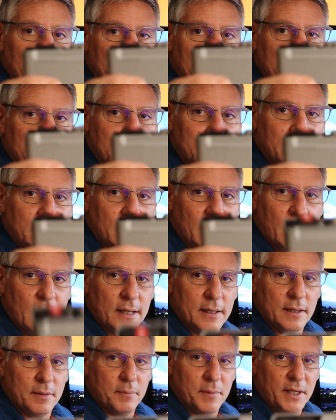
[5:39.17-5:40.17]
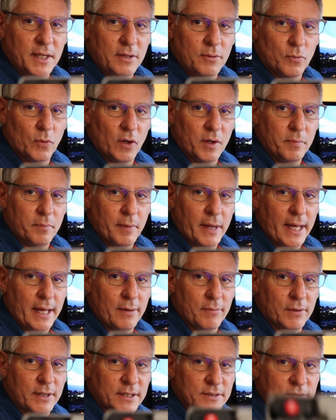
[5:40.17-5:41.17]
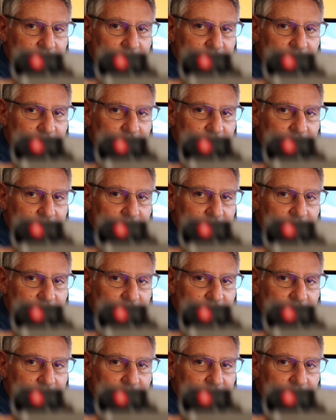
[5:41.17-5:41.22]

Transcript: See that? The Mini 1 batteries